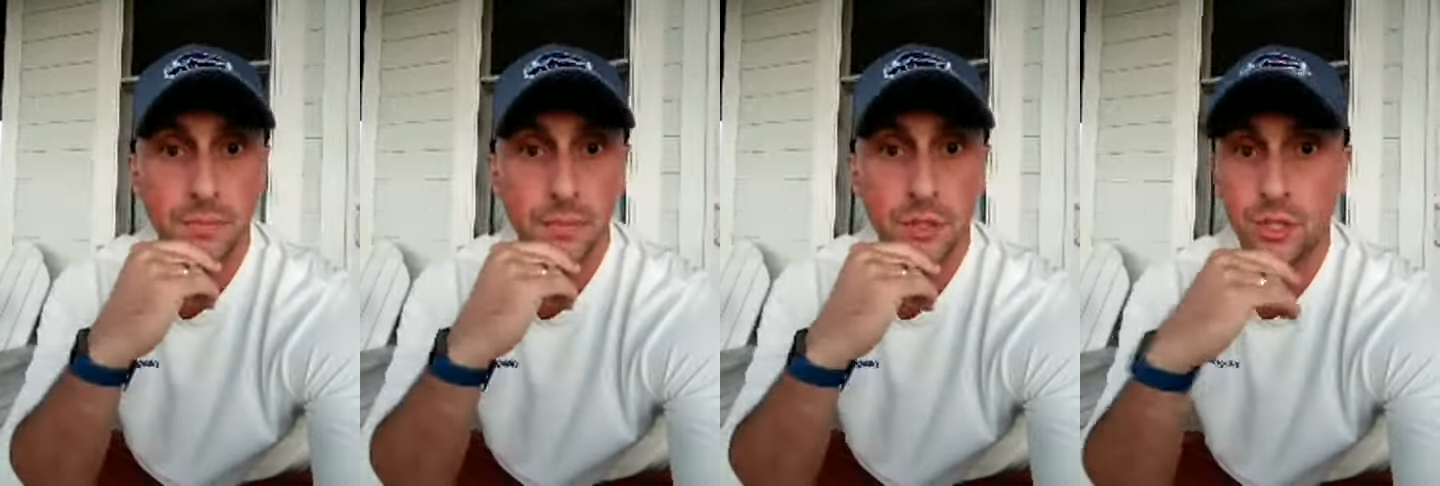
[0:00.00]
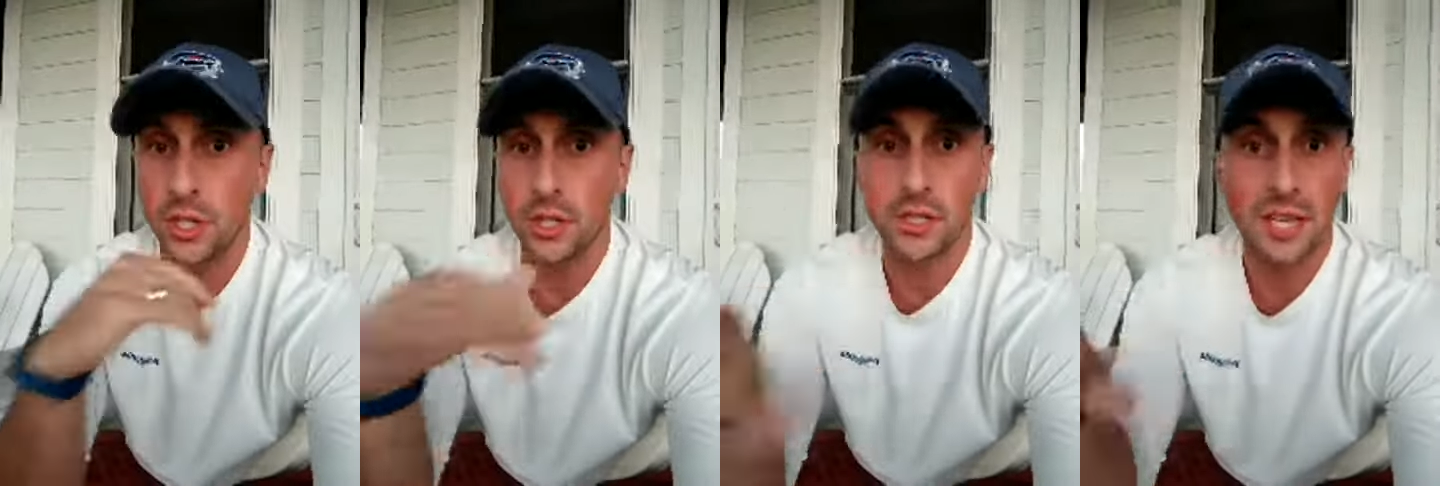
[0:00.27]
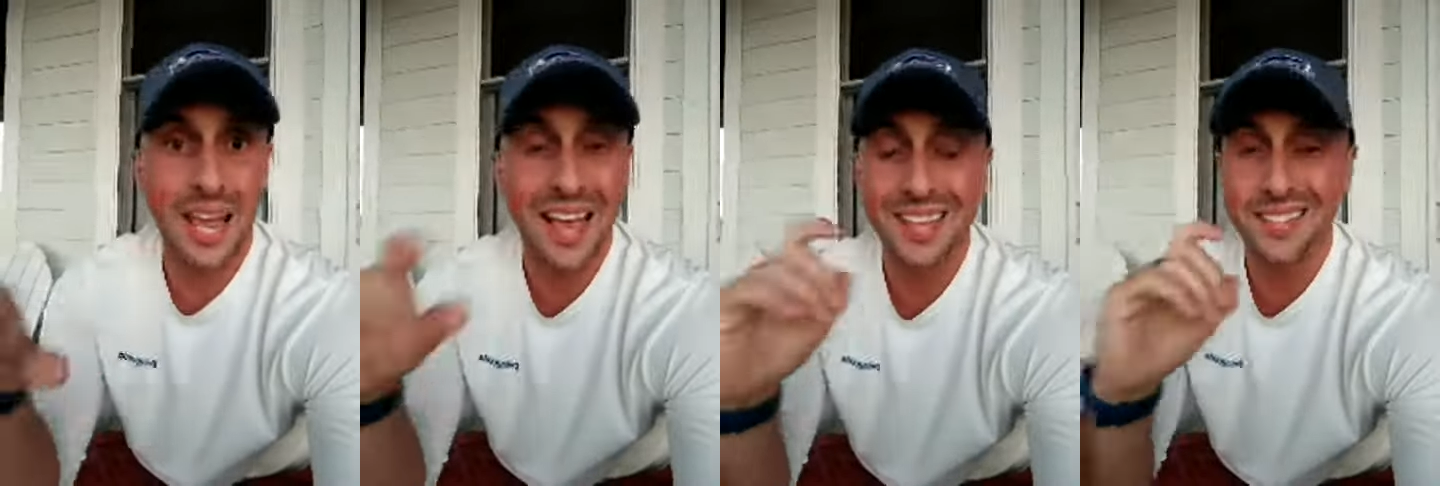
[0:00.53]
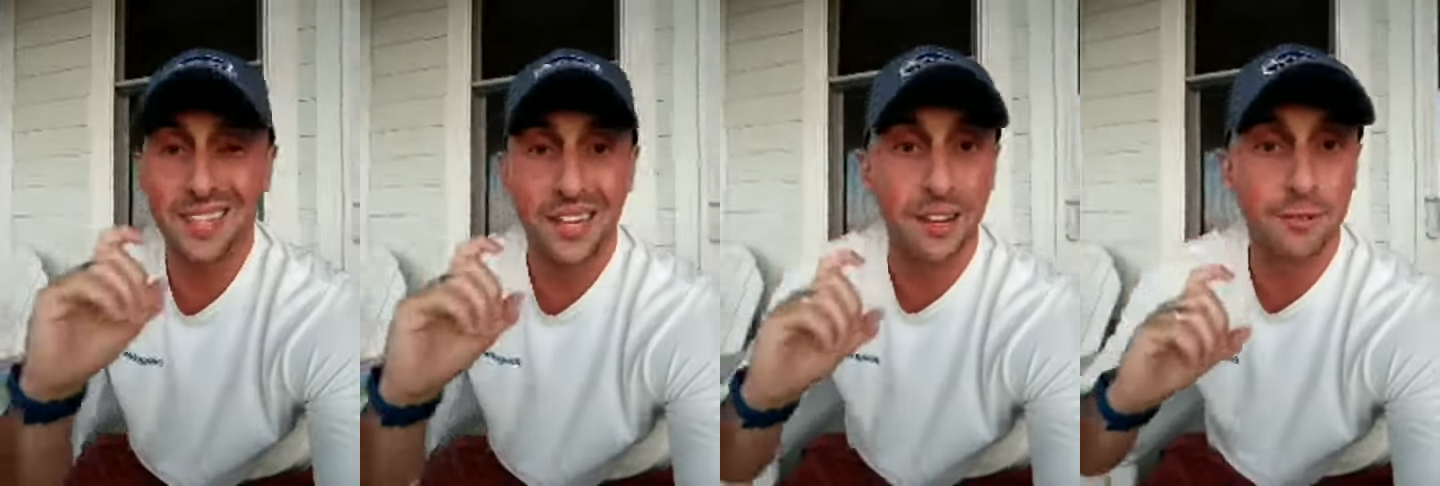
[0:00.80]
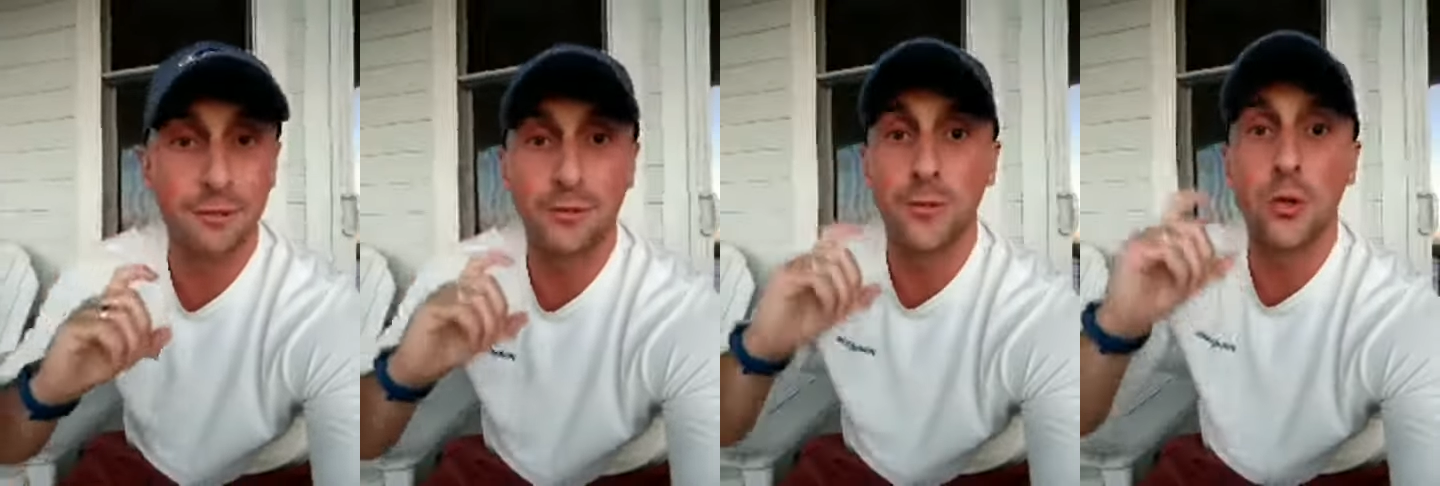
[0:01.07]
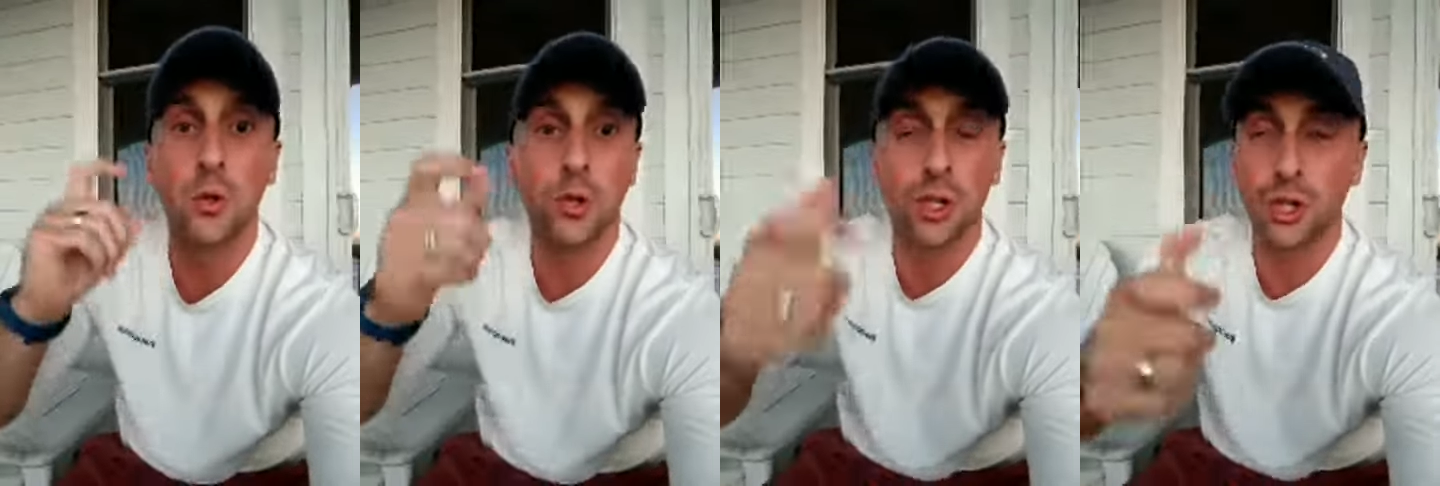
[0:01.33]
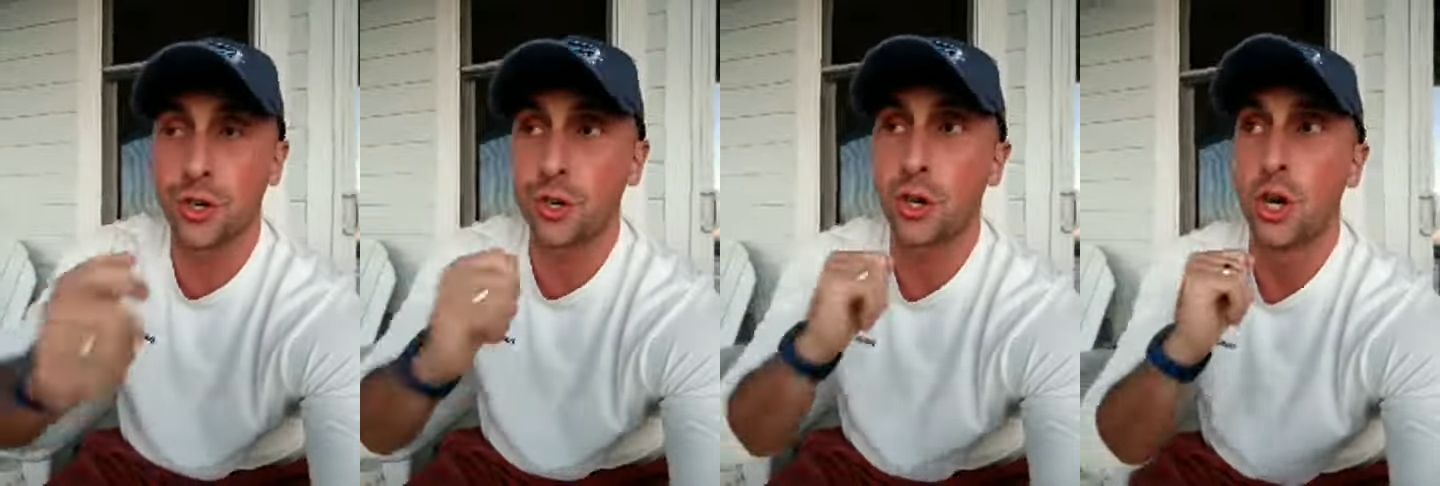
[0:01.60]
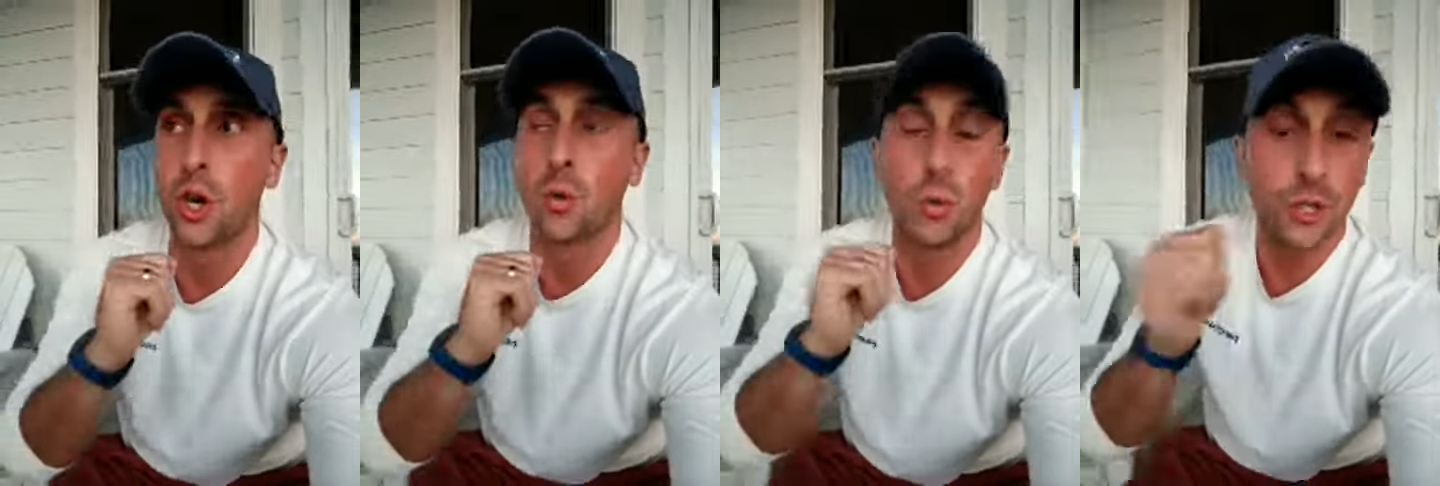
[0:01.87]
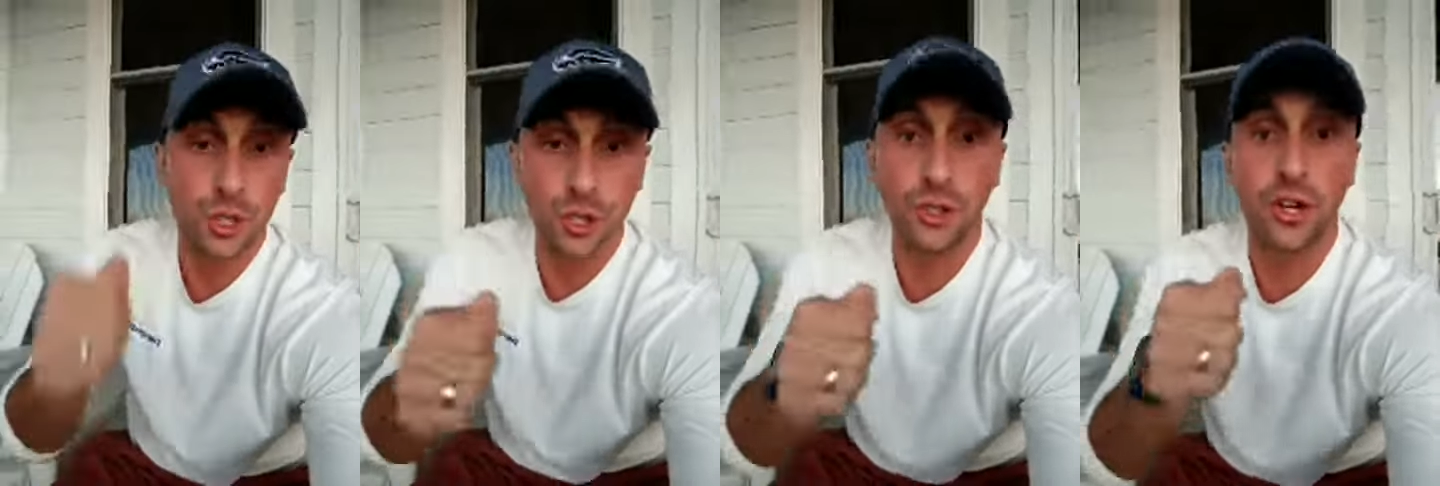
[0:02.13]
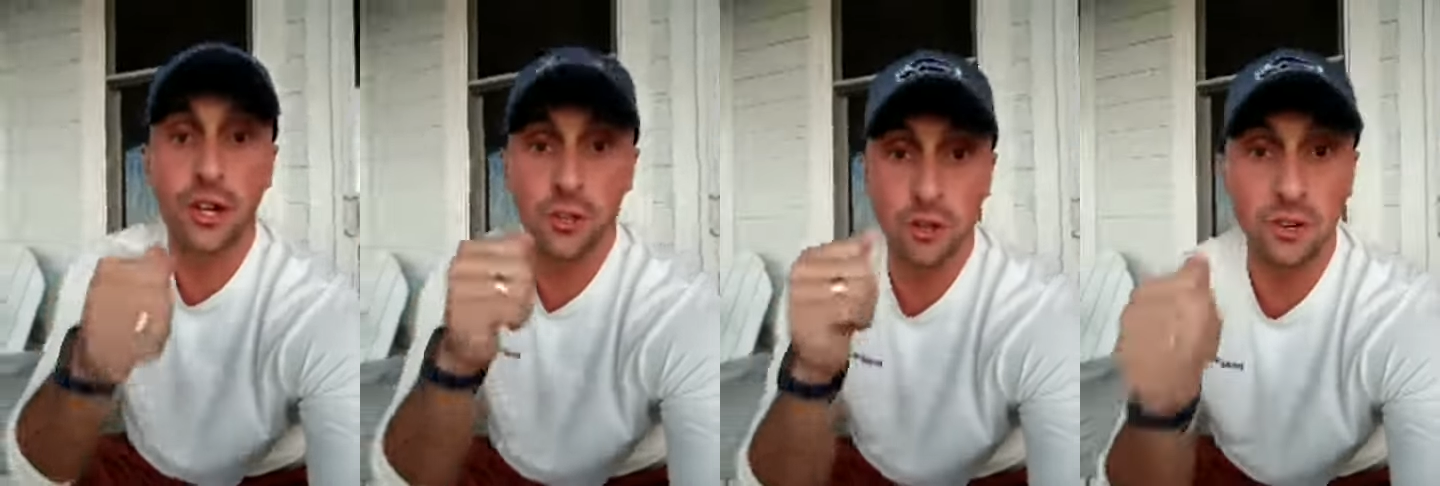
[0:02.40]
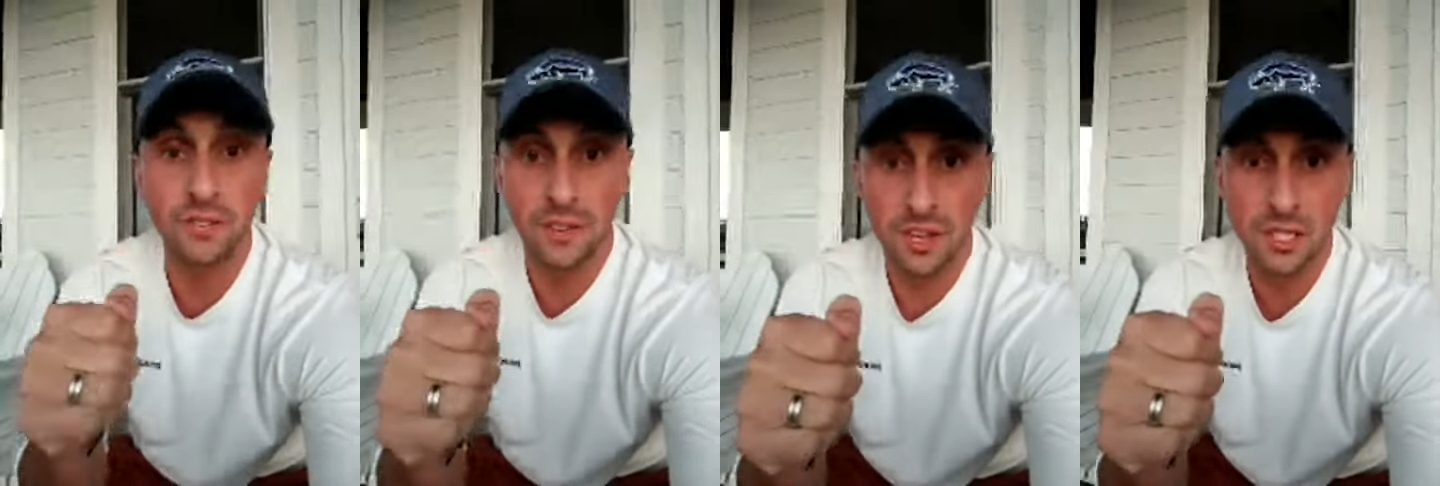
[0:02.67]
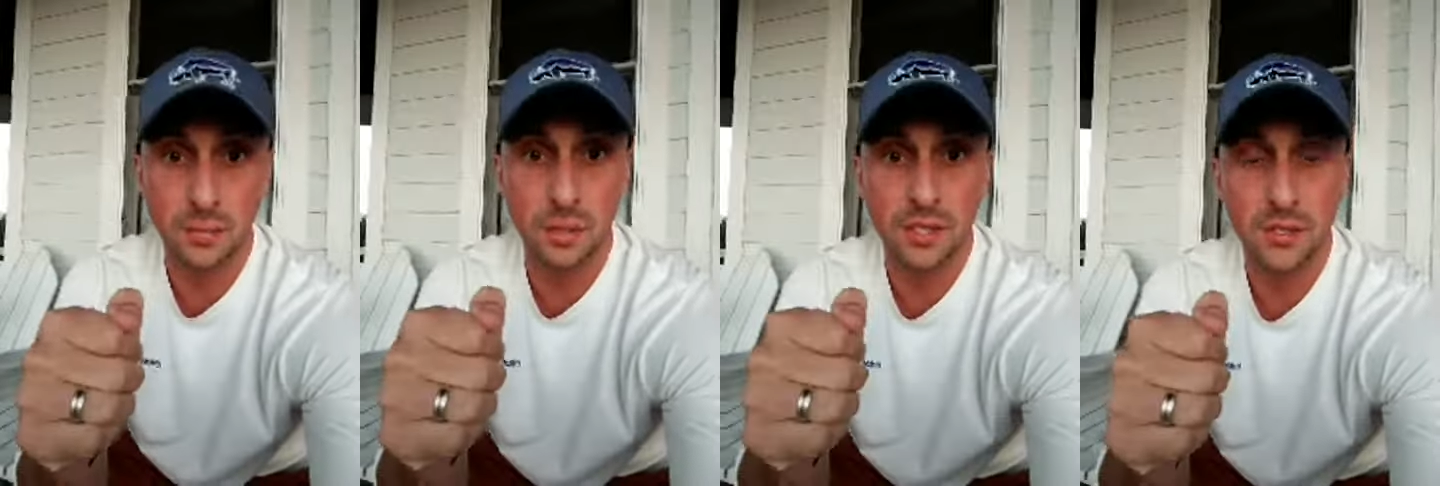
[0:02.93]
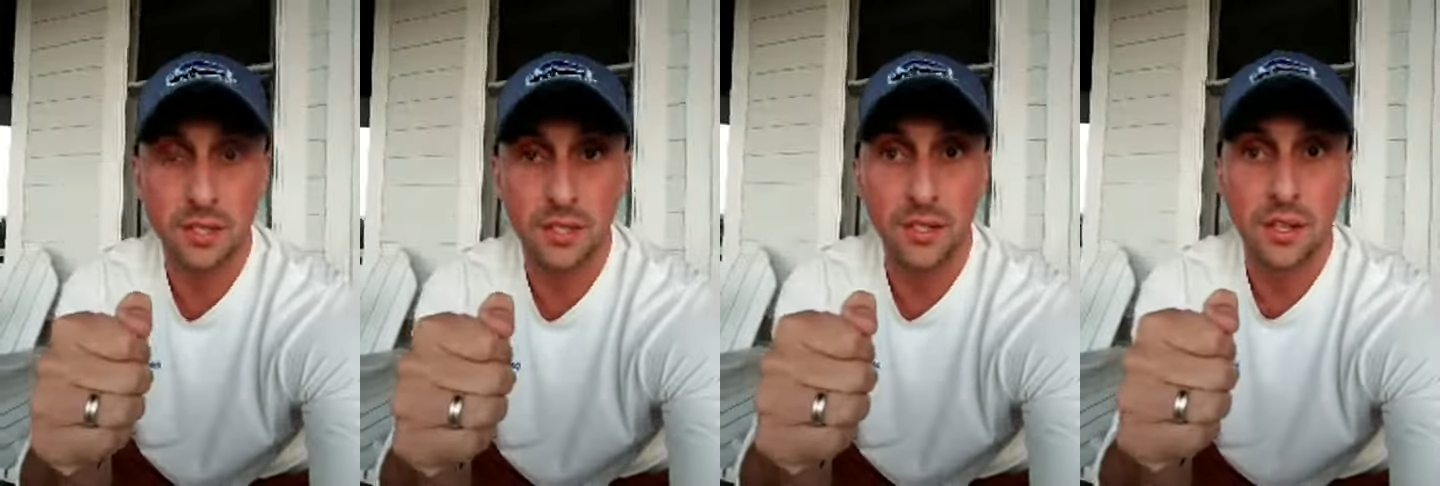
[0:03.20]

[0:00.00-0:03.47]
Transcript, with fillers: Just as a future return on your investment,